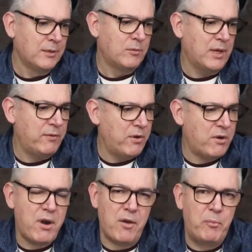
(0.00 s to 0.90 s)
Well, if you're
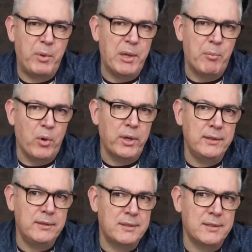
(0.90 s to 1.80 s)
a craft beer boy,
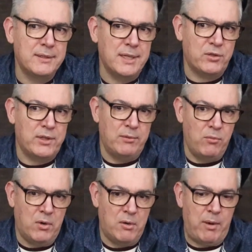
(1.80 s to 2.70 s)
you could literally
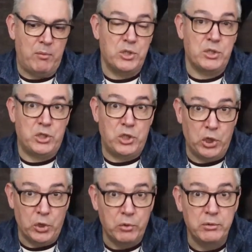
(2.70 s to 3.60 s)
walk away with just
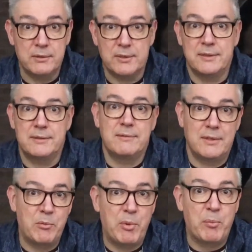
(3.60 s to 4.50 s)
two, because
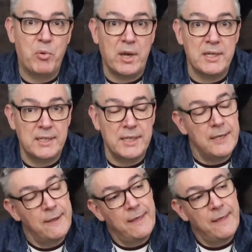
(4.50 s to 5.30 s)
they're a bit pricey.